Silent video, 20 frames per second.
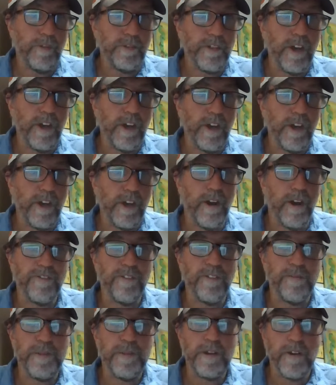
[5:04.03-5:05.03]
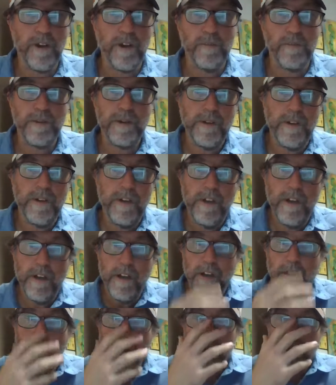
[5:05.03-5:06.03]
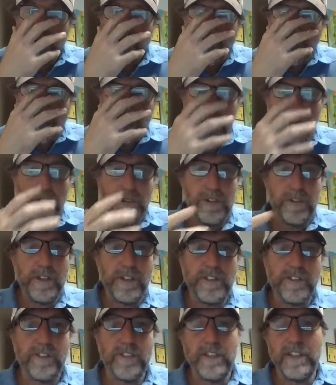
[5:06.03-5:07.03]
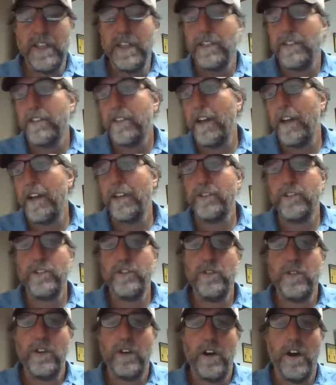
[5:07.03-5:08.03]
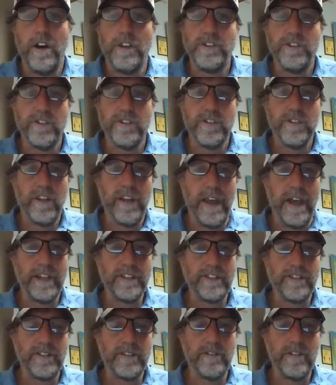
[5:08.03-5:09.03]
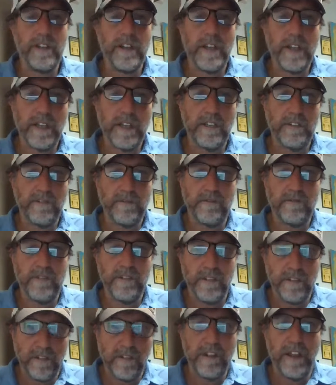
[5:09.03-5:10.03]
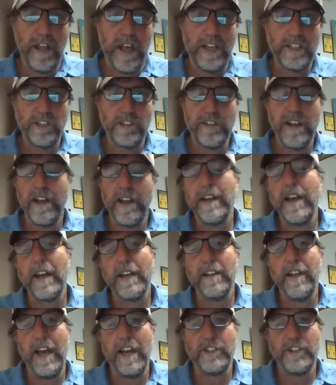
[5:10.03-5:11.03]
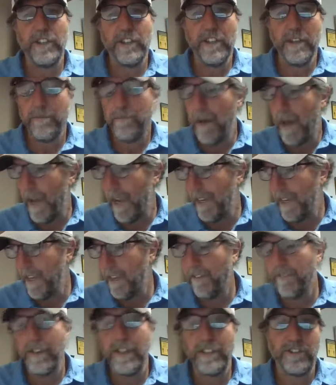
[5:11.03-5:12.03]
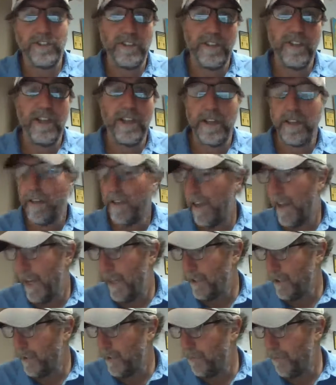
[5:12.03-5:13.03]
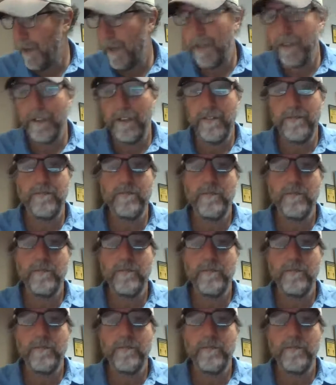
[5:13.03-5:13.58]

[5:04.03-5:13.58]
was all brought from Europe. So you can see it's kind of two cultures clashing, not clashing, combining. Eventually they clash, but